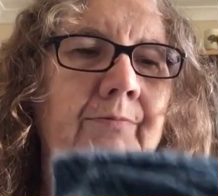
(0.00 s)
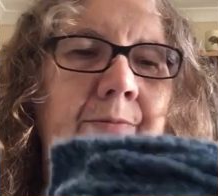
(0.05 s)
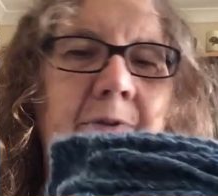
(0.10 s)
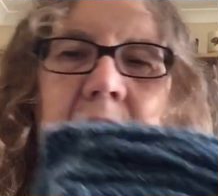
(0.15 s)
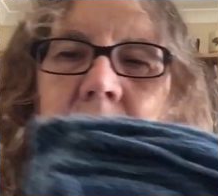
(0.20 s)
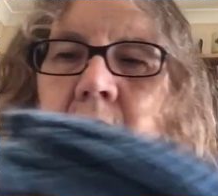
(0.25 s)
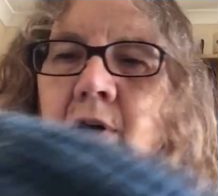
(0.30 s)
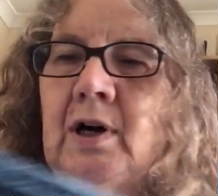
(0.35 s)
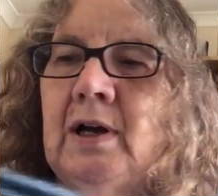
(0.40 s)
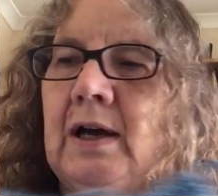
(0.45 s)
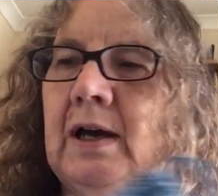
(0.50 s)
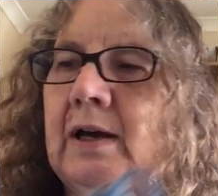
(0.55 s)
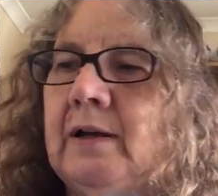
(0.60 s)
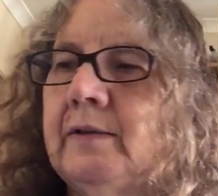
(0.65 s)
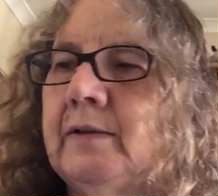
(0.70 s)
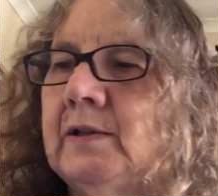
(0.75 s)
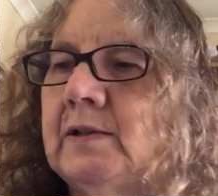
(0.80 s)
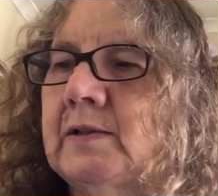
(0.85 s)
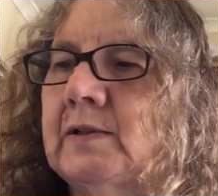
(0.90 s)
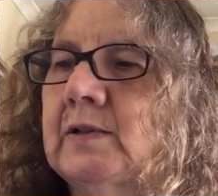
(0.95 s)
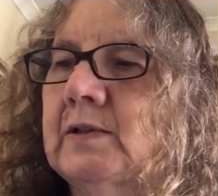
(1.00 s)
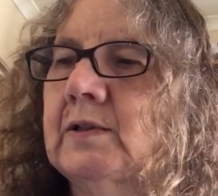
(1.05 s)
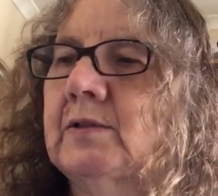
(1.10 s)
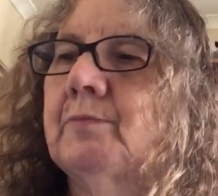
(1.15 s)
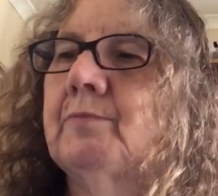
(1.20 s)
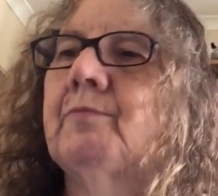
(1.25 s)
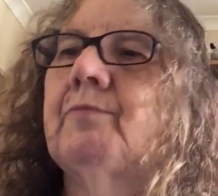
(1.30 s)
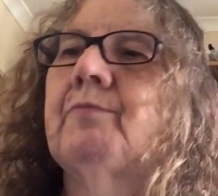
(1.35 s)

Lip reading: But I had this.